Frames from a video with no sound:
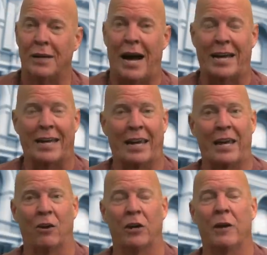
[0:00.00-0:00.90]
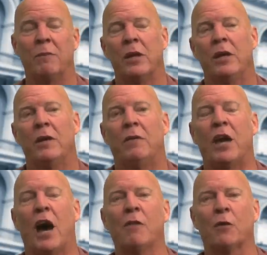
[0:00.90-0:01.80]
I can lay it on you.
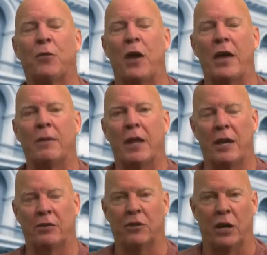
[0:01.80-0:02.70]
The other thing that is